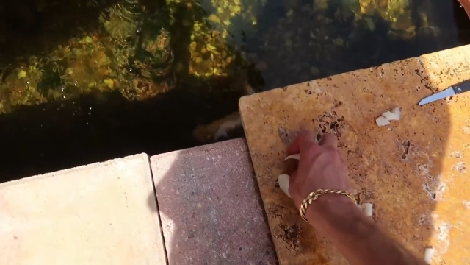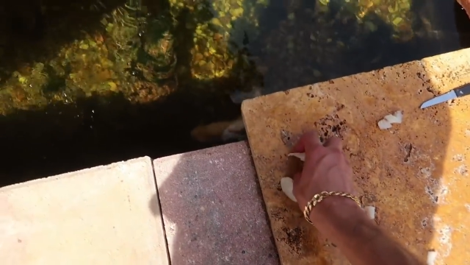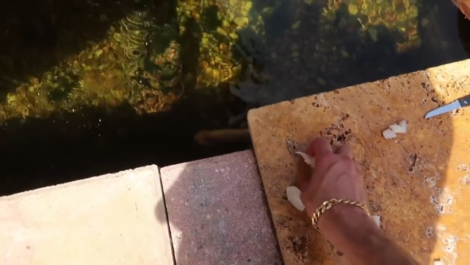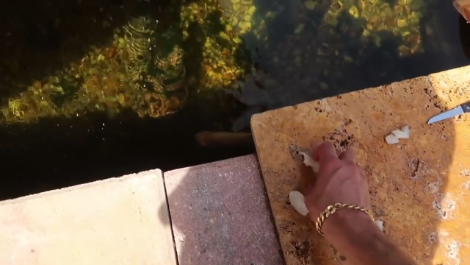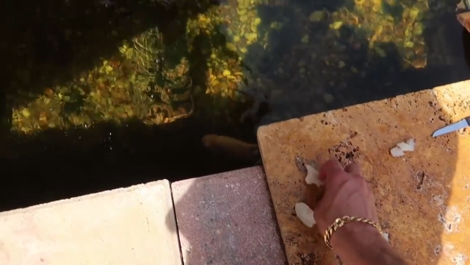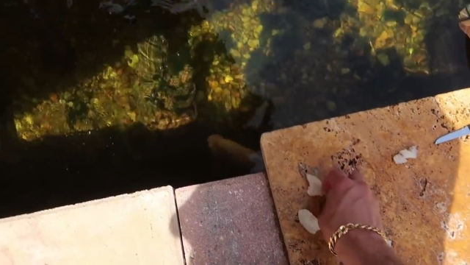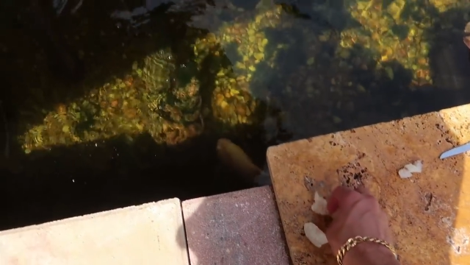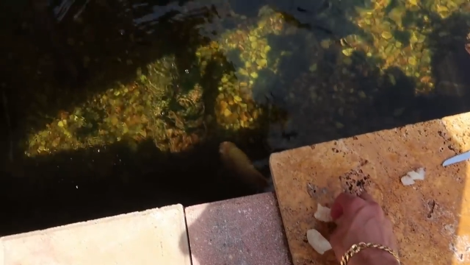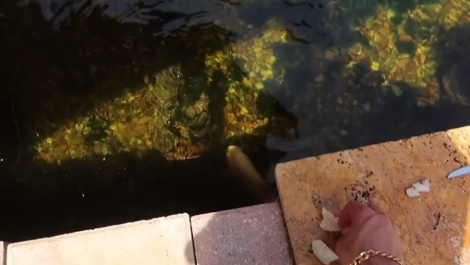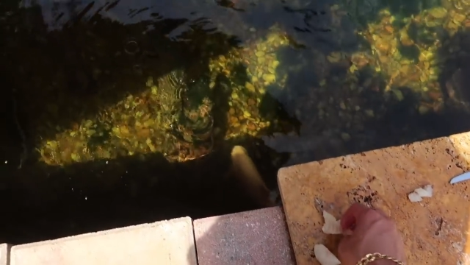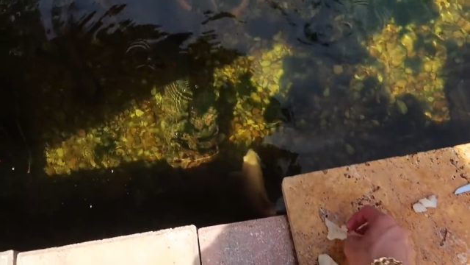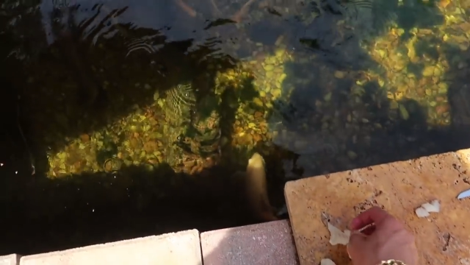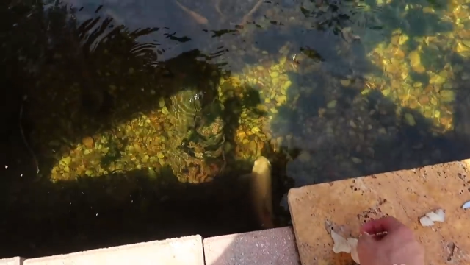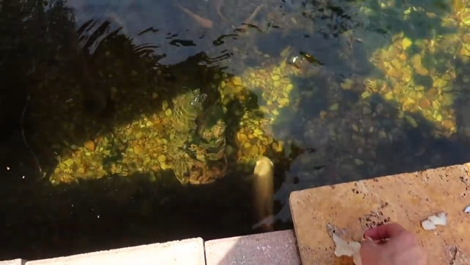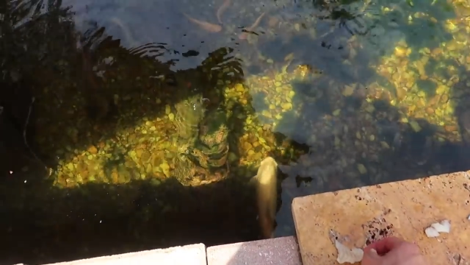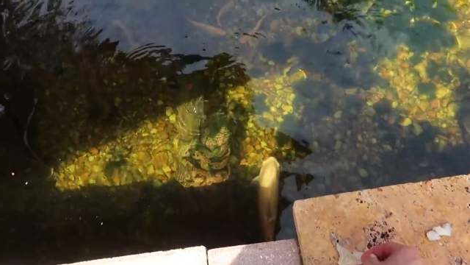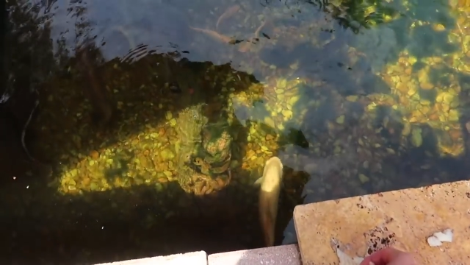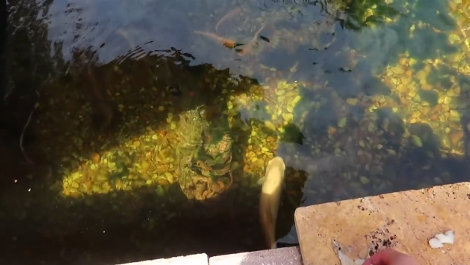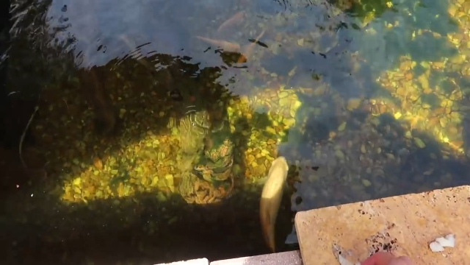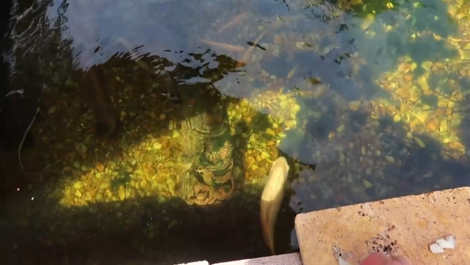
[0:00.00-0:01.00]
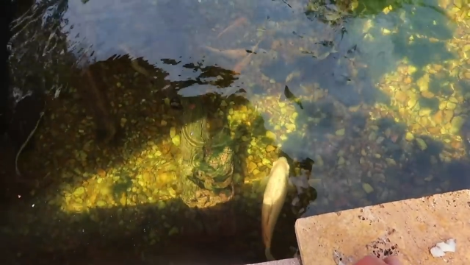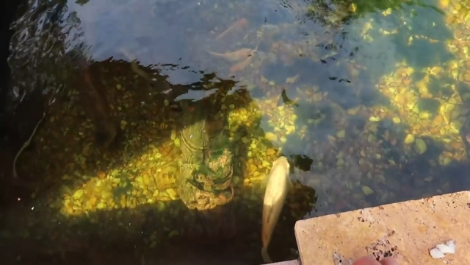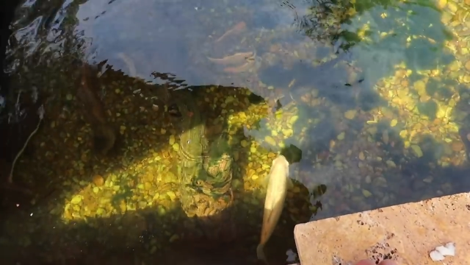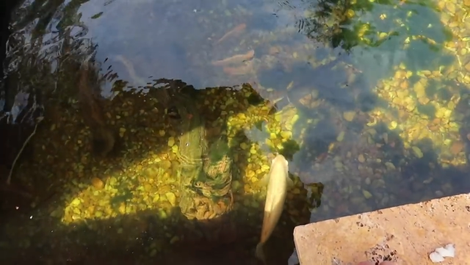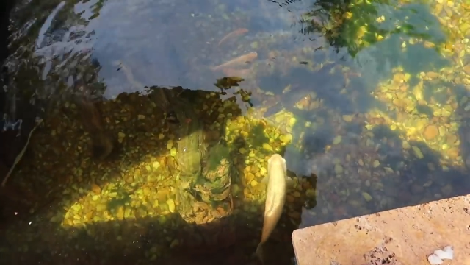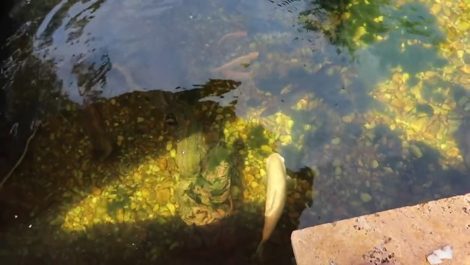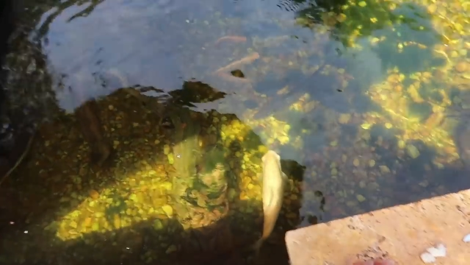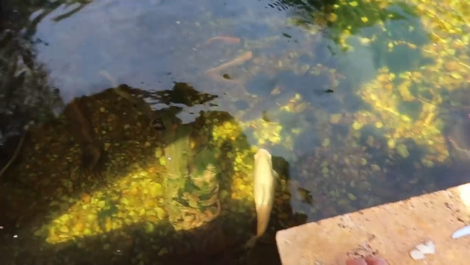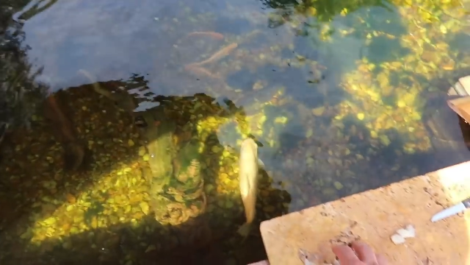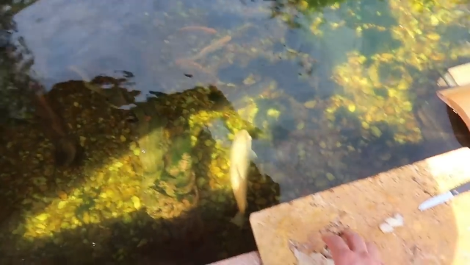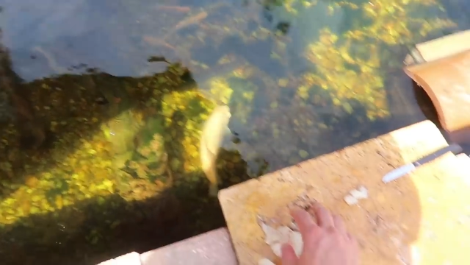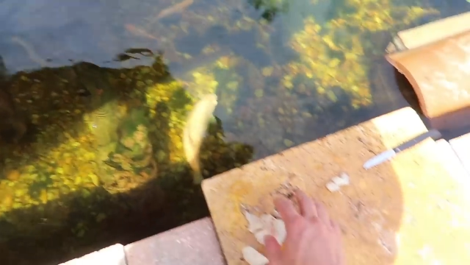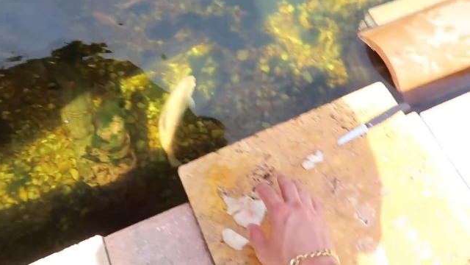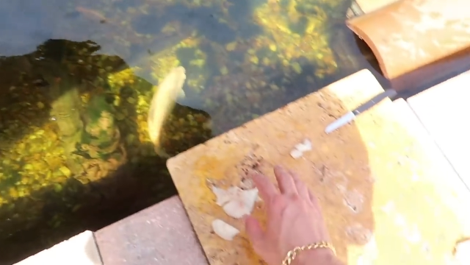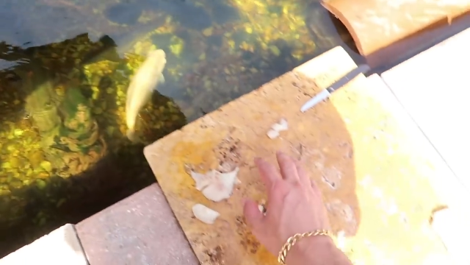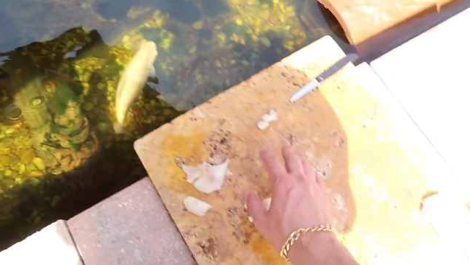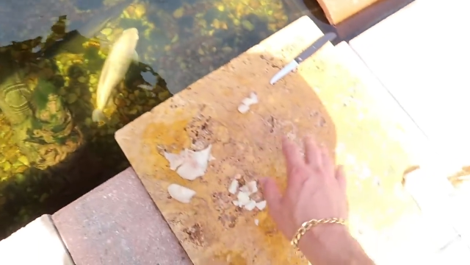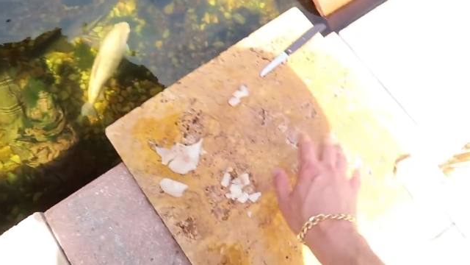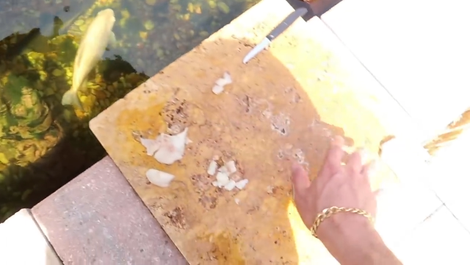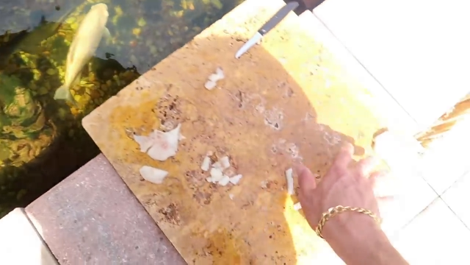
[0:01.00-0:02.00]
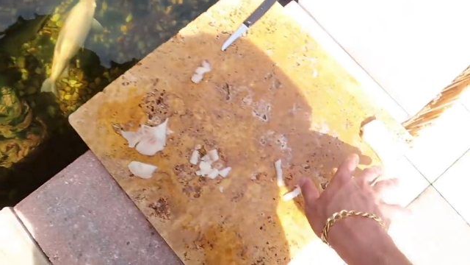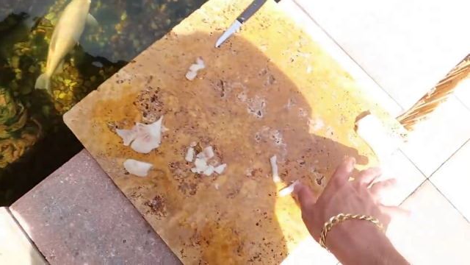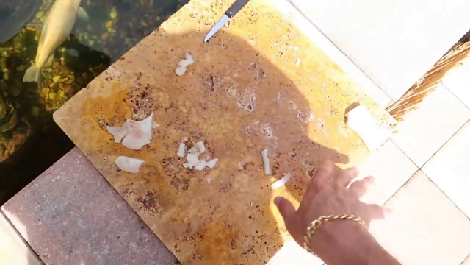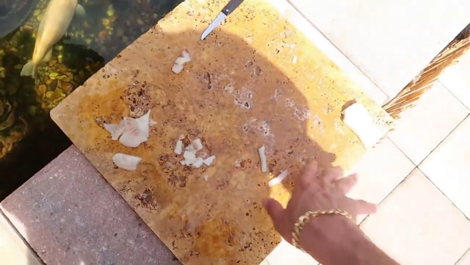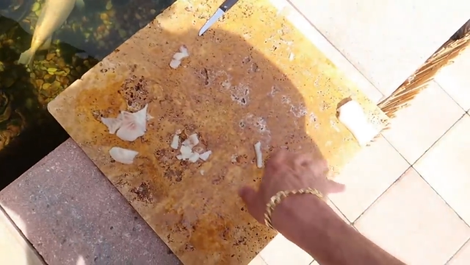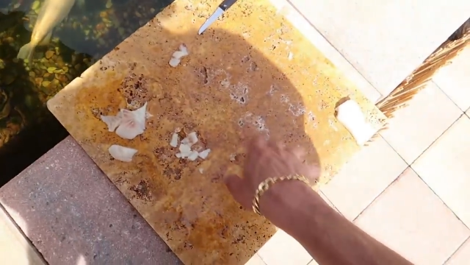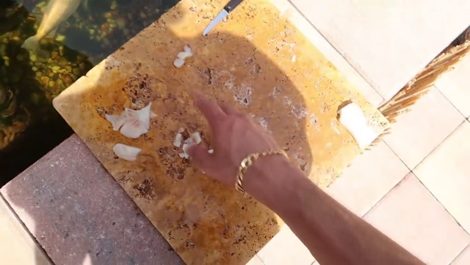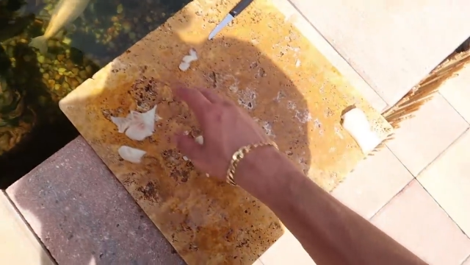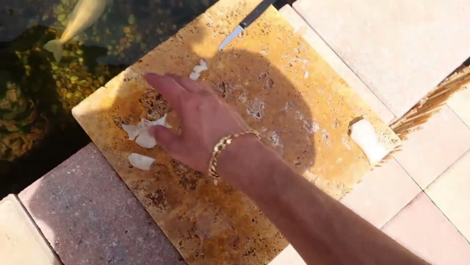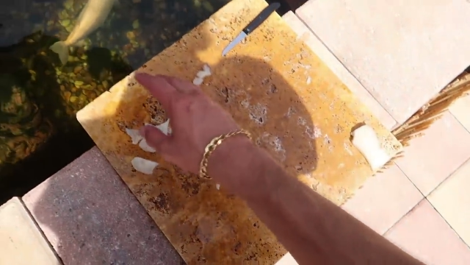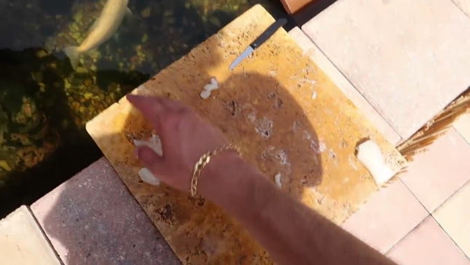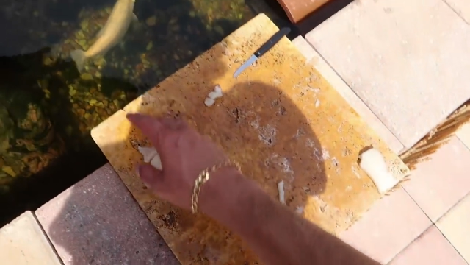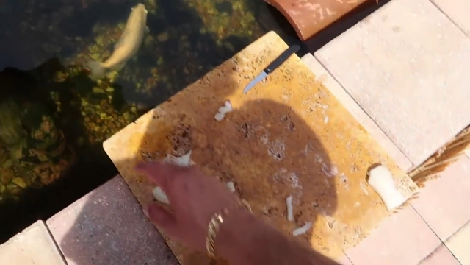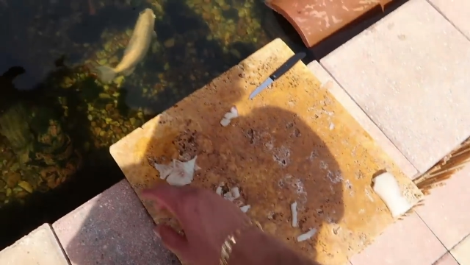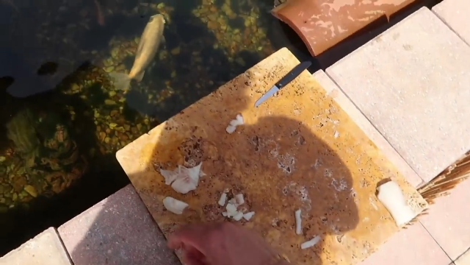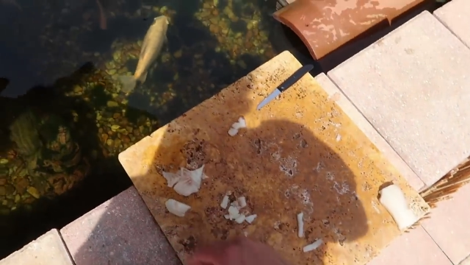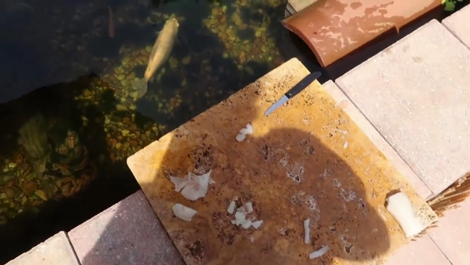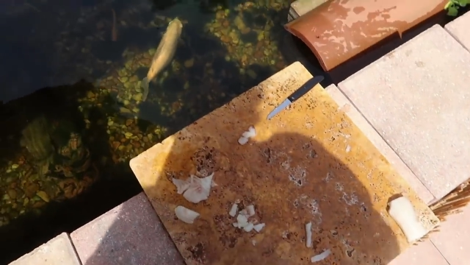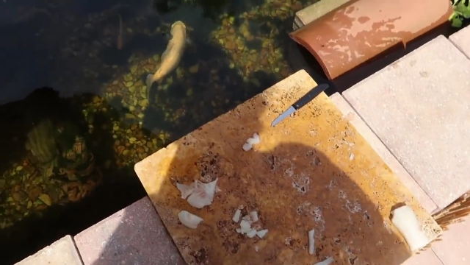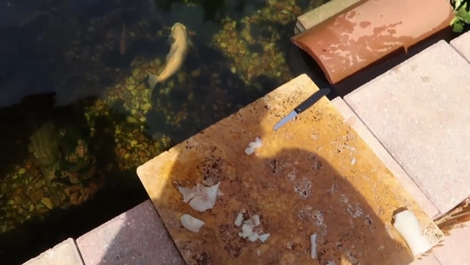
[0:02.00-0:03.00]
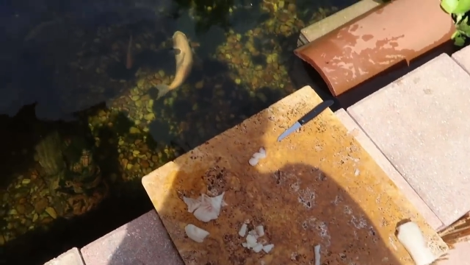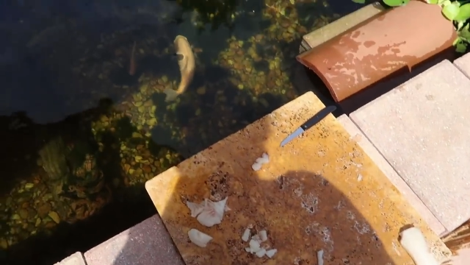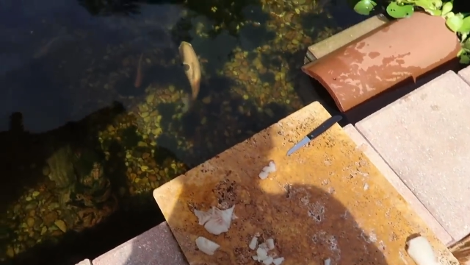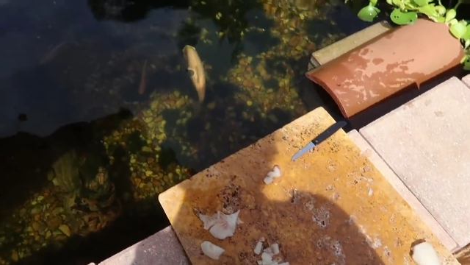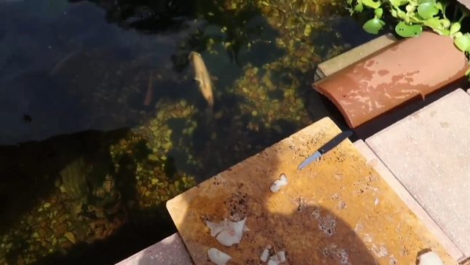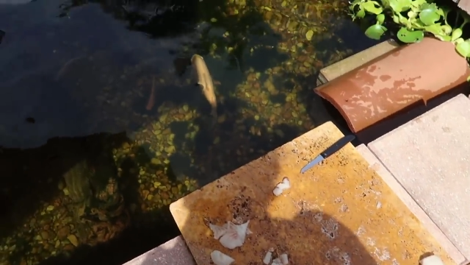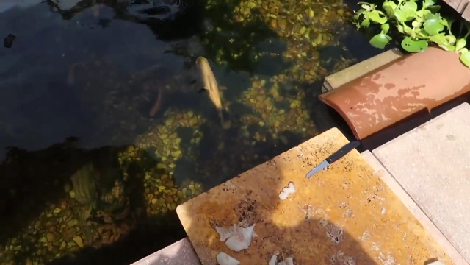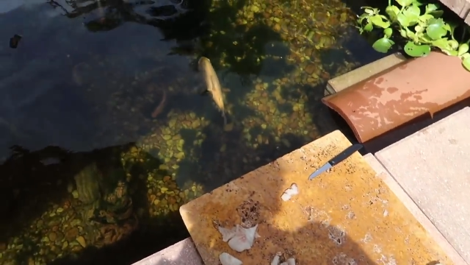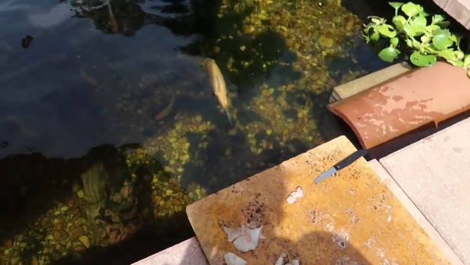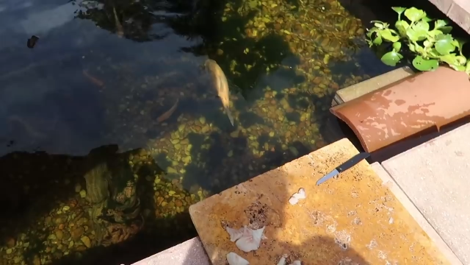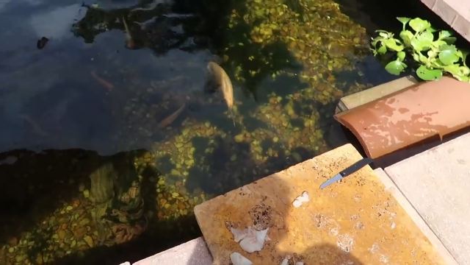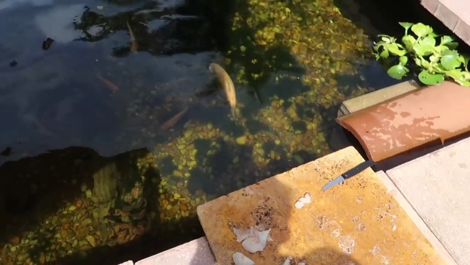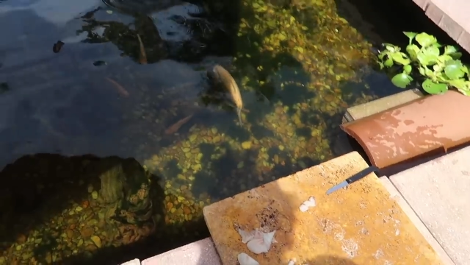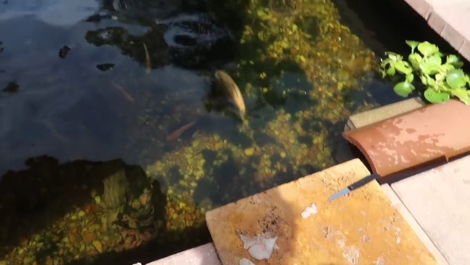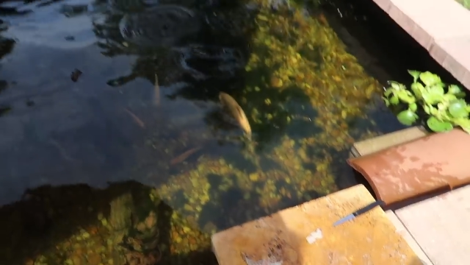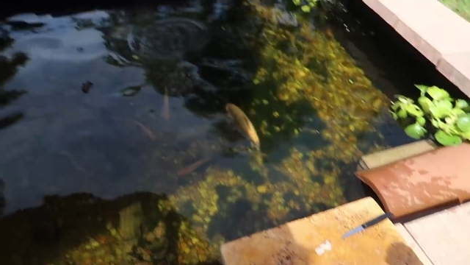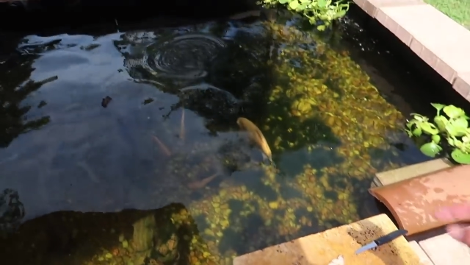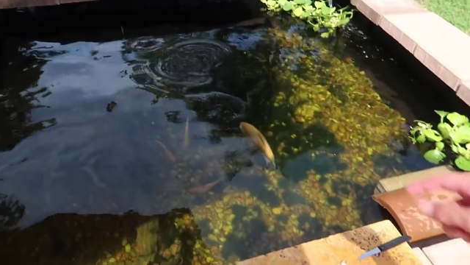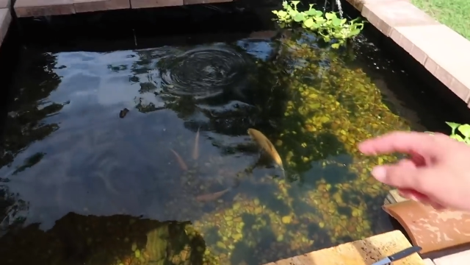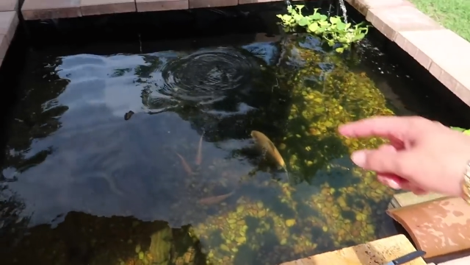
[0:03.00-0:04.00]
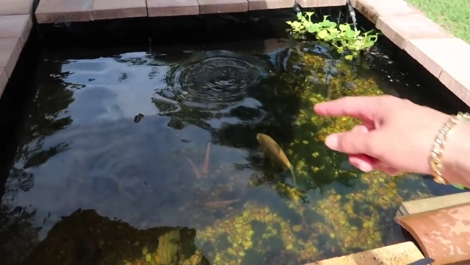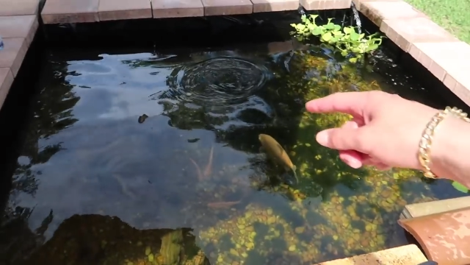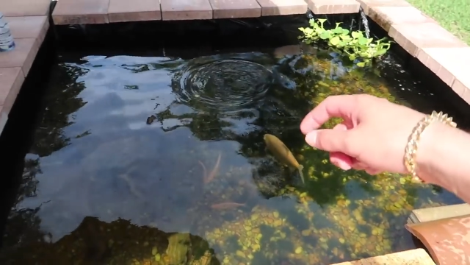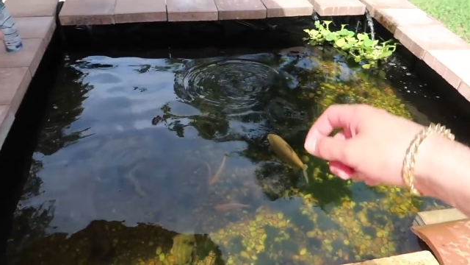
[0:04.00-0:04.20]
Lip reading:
(no speaker visible)